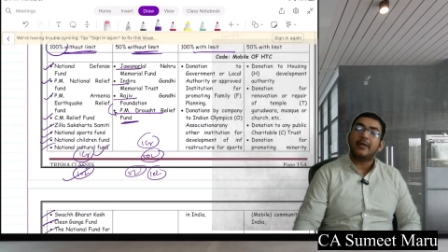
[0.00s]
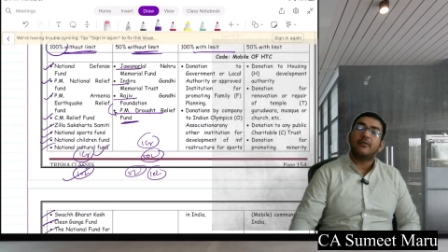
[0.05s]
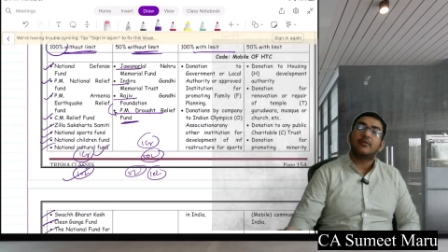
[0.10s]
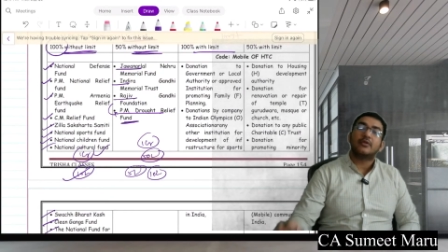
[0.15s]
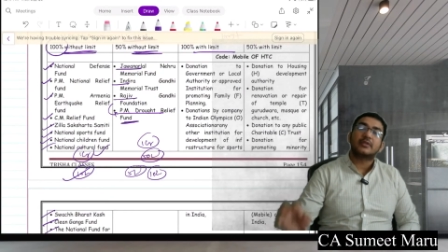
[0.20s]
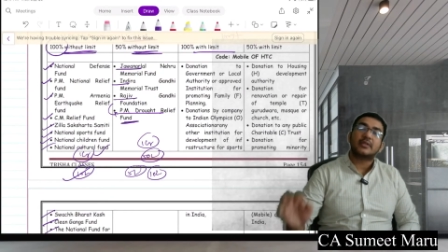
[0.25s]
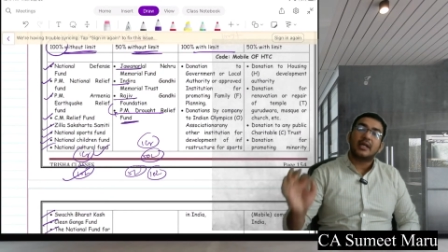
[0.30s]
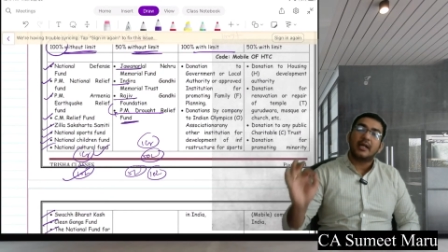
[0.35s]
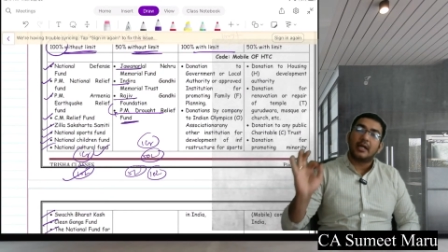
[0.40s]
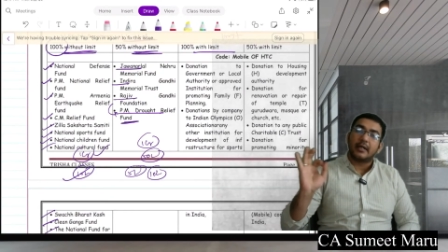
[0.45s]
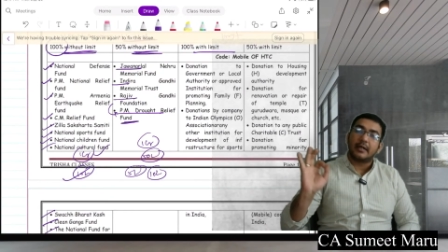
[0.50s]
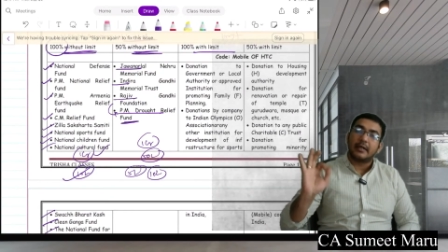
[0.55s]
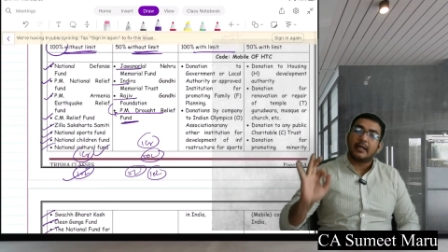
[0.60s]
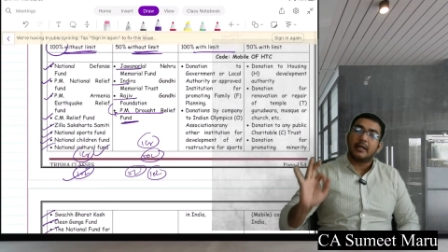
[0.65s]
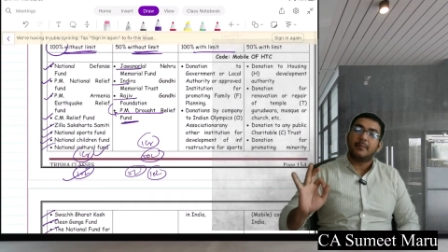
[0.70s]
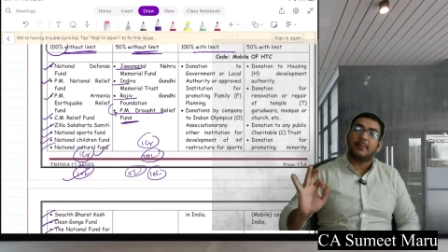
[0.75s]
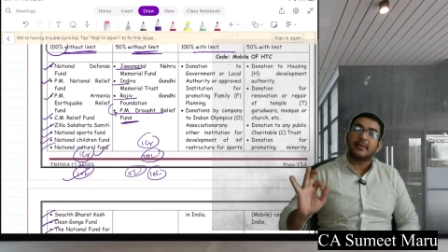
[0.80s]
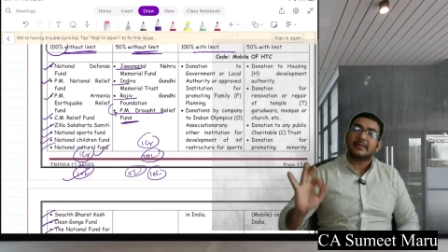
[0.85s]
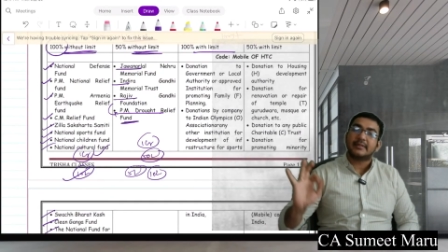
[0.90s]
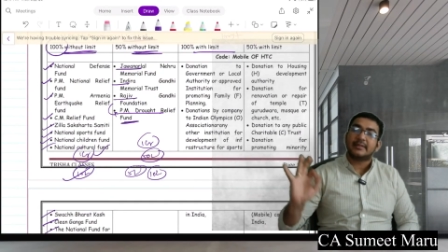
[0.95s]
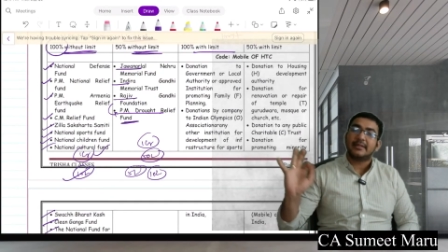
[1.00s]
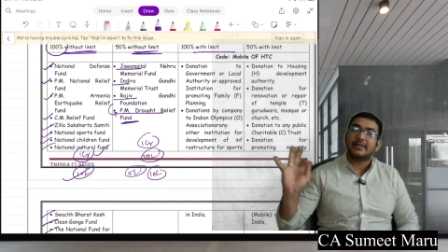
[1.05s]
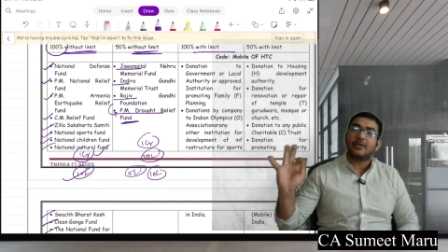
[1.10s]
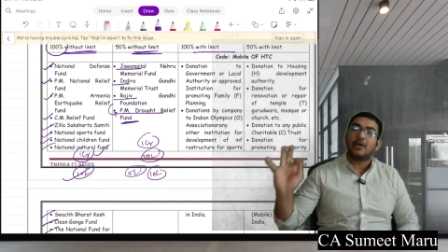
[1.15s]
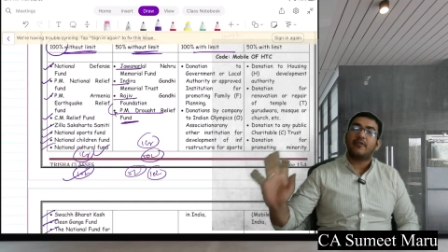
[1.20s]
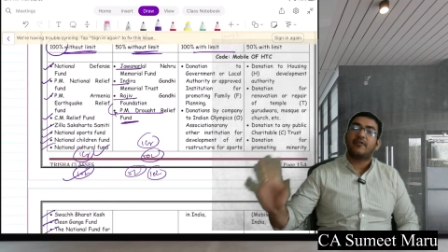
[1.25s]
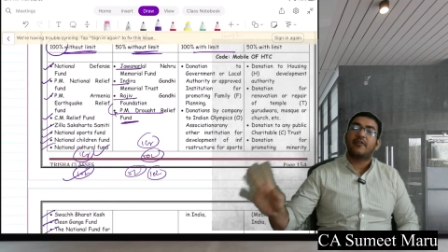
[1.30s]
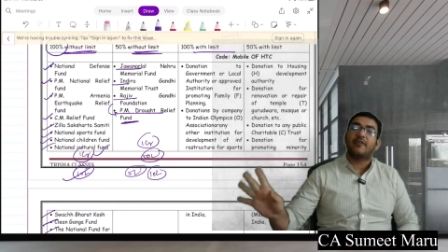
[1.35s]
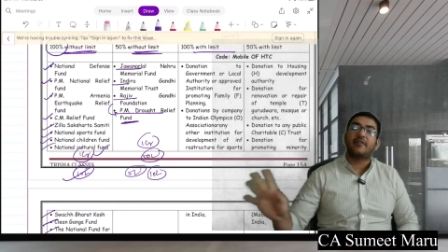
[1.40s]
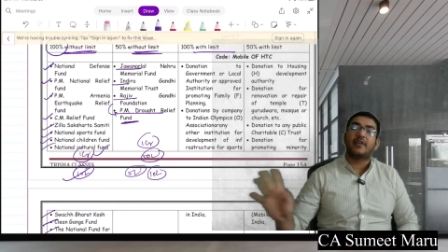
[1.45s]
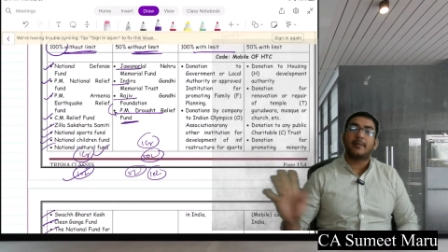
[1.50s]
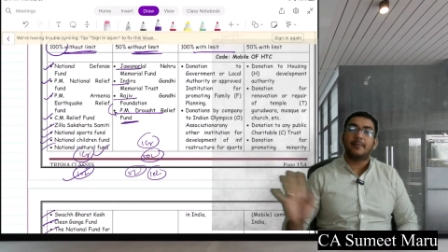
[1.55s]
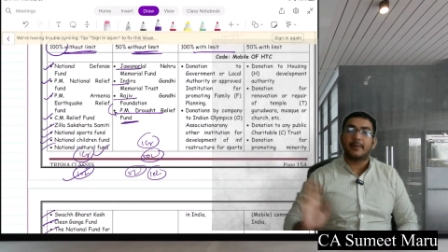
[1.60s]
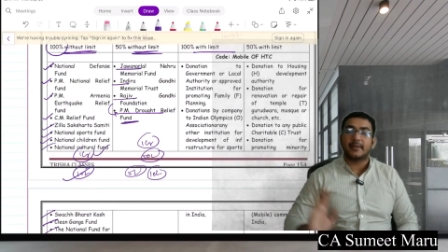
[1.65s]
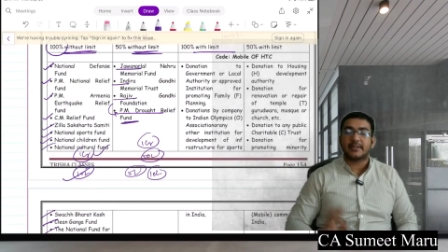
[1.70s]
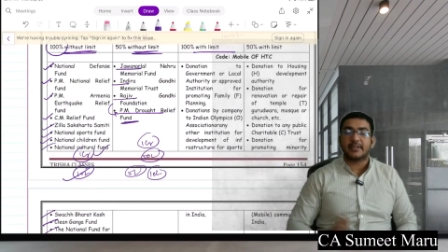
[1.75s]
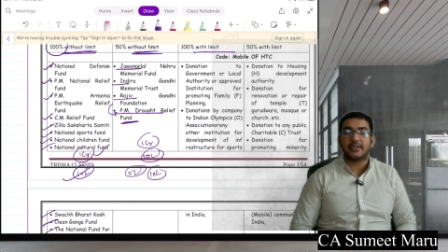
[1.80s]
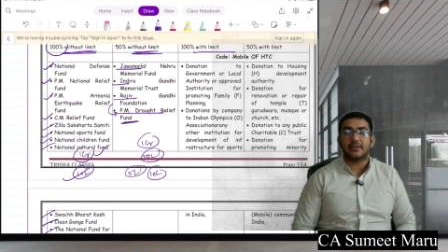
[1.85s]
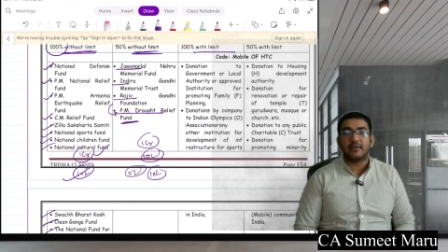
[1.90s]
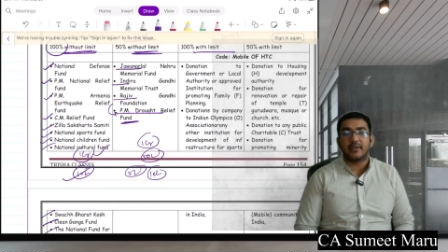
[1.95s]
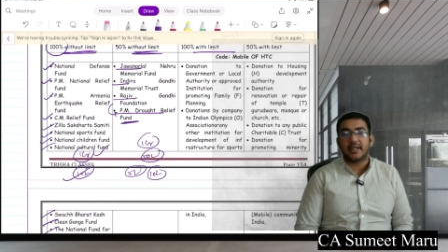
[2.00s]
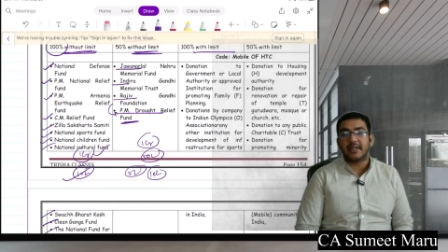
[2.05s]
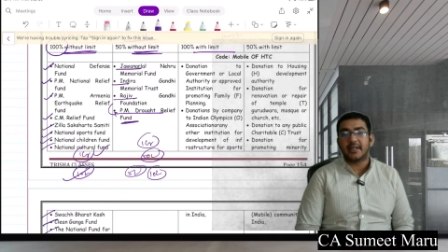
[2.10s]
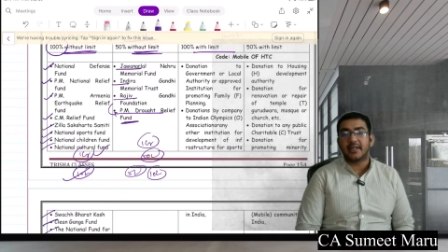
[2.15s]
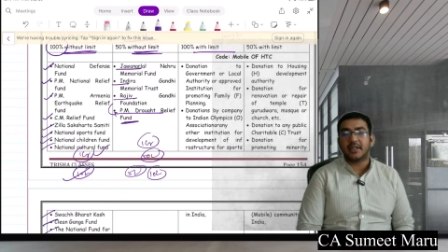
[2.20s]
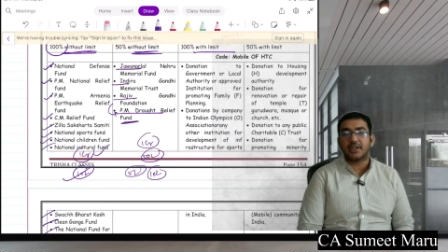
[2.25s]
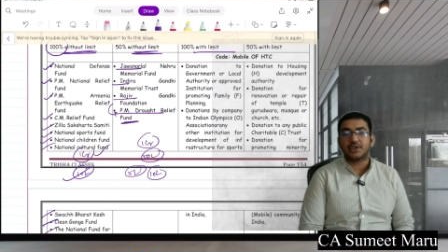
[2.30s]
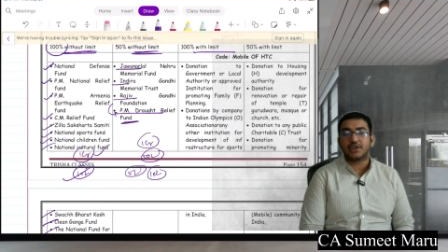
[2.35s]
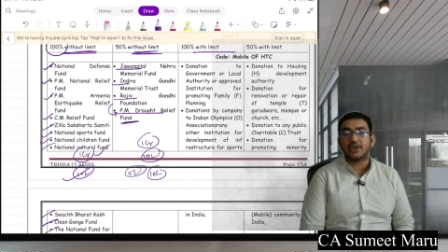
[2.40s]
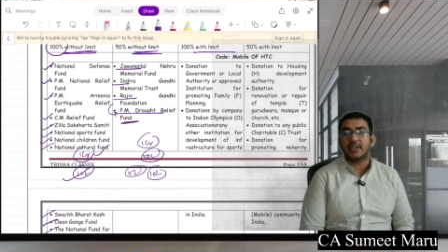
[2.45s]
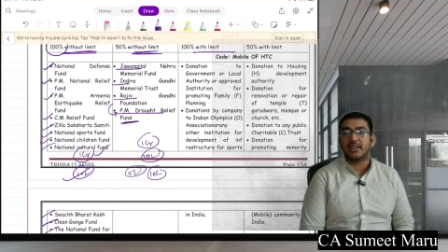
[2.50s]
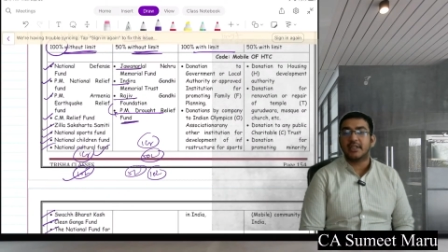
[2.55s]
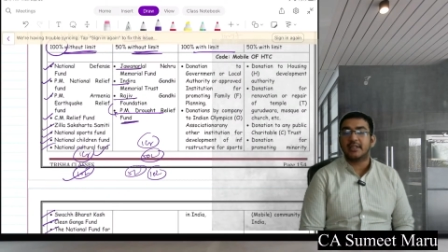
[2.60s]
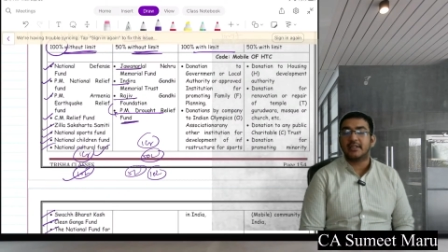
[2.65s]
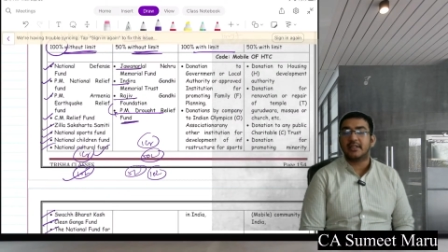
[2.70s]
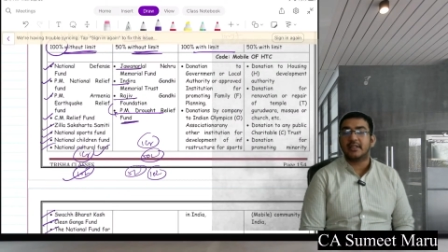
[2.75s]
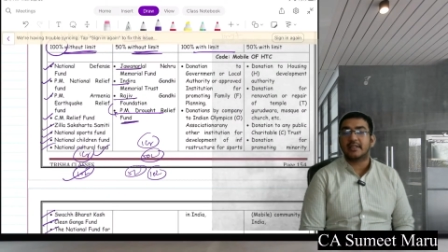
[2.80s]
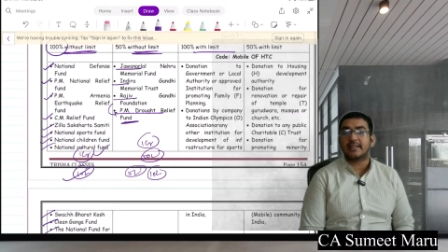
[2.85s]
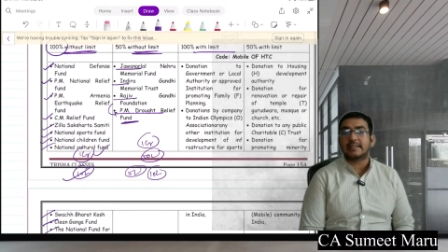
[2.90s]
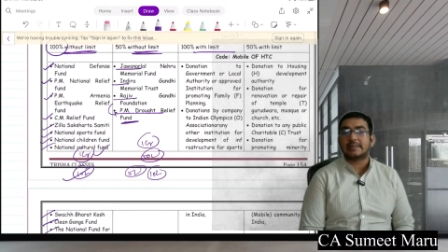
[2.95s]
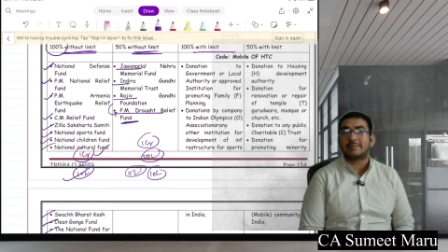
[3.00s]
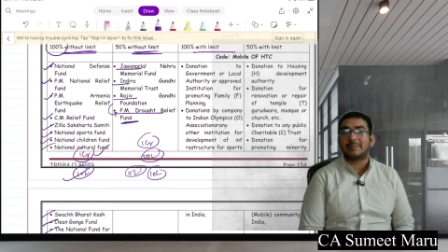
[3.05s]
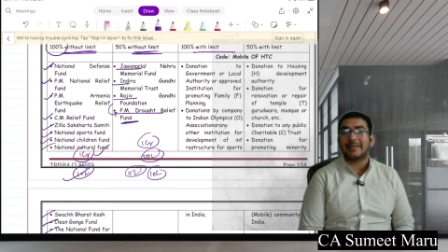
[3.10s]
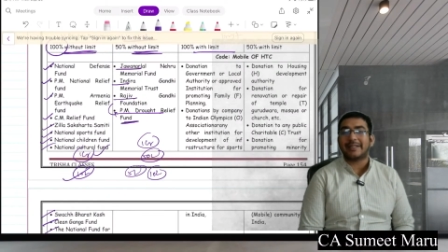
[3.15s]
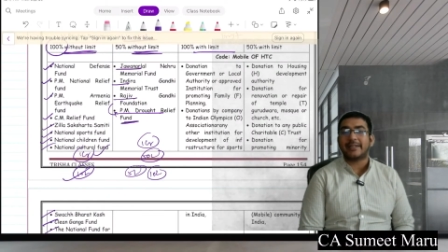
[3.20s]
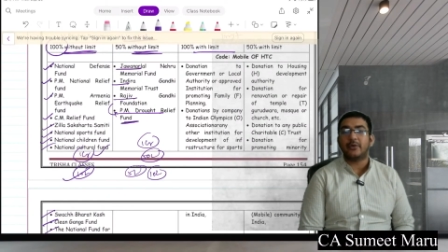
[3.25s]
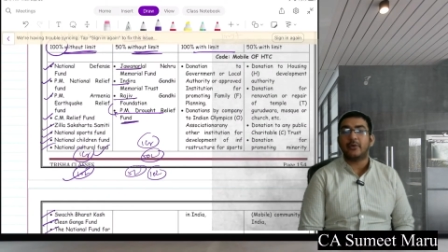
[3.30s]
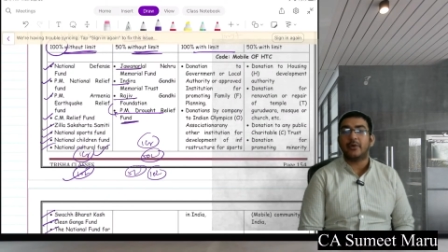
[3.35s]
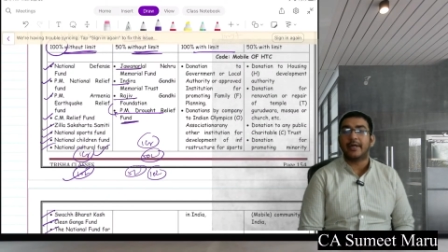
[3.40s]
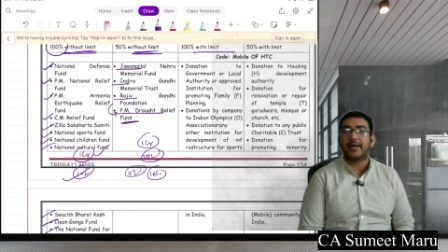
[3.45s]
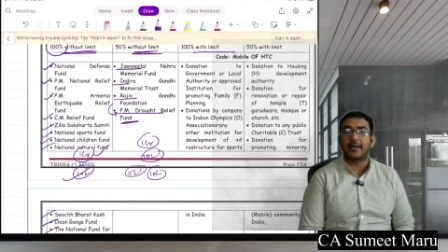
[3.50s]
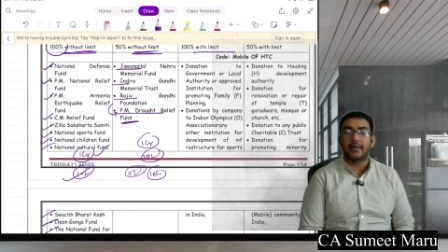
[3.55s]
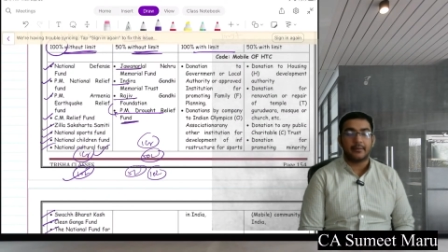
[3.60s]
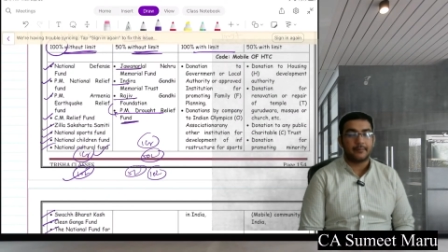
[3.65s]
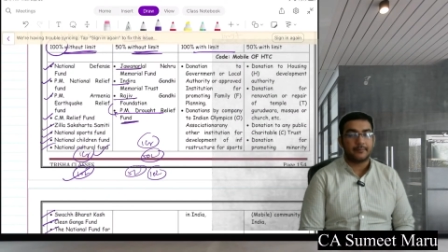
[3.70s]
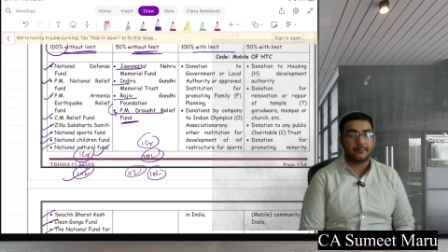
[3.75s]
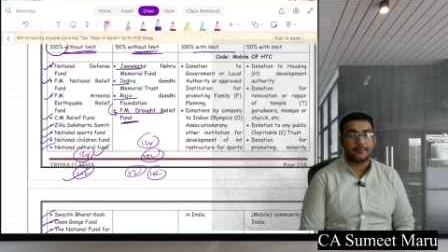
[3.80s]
uska 100% or 50% you will get deduction in the respective head.